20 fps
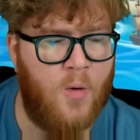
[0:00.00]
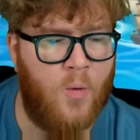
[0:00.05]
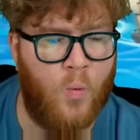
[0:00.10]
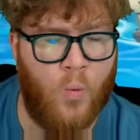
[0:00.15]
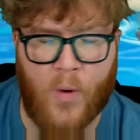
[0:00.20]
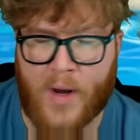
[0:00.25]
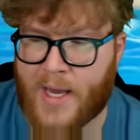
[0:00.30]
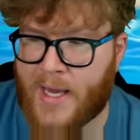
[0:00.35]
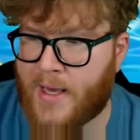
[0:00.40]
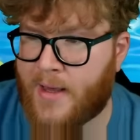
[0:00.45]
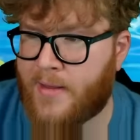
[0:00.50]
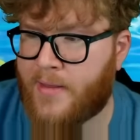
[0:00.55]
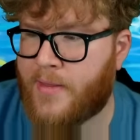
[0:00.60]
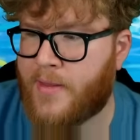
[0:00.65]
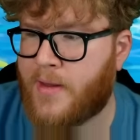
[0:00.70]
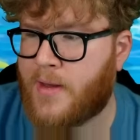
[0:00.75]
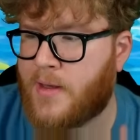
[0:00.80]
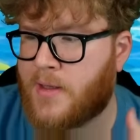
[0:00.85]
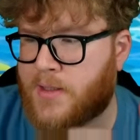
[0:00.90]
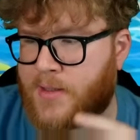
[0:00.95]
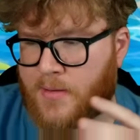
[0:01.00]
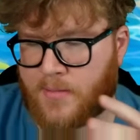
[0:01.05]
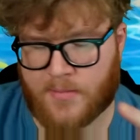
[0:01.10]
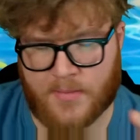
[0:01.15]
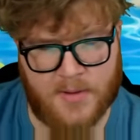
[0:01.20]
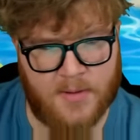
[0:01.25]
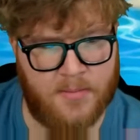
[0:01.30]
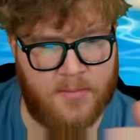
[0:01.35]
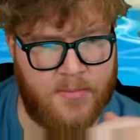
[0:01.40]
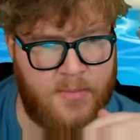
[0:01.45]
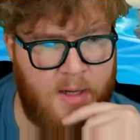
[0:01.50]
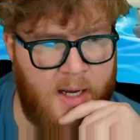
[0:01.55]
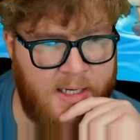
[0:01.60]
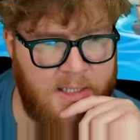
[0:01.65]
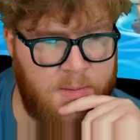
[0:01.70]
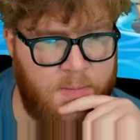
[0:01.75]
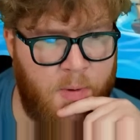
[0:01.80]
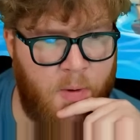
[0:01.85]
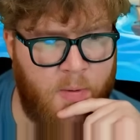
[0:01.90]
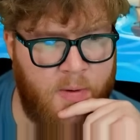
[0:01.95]
with some
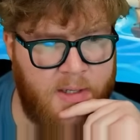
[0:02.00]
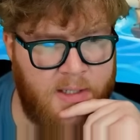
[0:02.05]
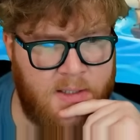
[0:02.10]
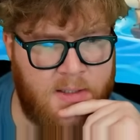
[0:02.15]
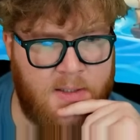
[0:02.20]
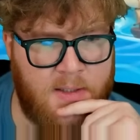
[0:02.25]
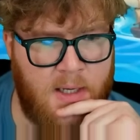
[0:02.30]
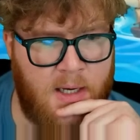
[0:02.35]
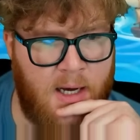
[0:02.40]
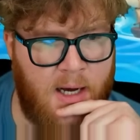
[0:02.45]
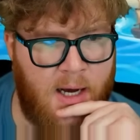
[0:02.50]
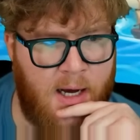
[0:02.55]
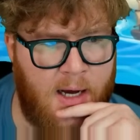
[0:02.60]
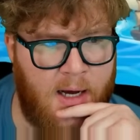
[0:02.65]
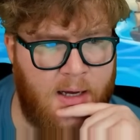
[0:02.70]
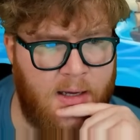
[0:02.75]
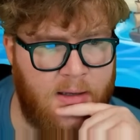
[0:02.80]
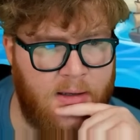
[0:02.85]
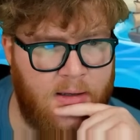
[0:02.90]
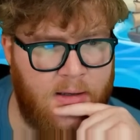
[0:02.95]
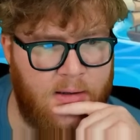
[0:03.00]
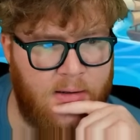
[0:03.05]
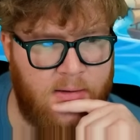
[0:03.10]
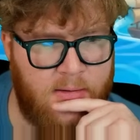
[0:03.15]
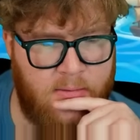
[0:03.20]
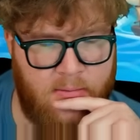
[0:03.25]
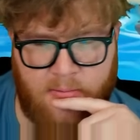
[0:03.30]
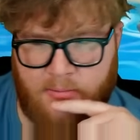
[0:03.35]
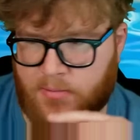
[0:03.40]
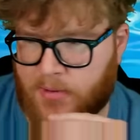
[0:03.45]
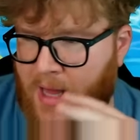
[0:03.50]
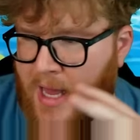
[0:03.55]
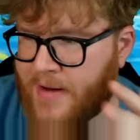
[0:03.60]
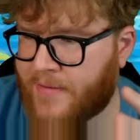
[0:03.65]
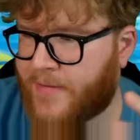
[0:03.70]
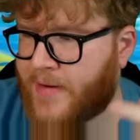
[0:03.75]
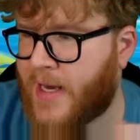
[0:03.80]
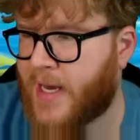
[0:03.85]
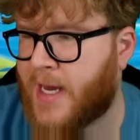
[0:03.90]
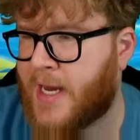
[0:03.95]
nice bonus
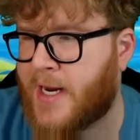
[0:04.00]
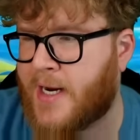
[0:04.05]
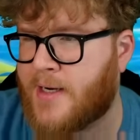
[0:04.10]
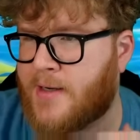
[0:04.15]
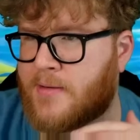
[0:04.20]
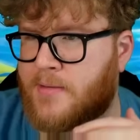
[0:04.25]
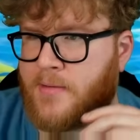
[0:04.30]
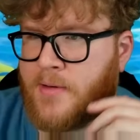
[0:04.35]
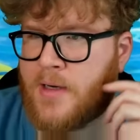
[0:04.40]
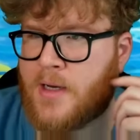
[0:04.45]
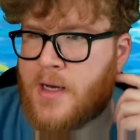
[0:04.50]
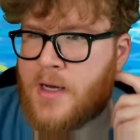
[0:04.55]
life gain.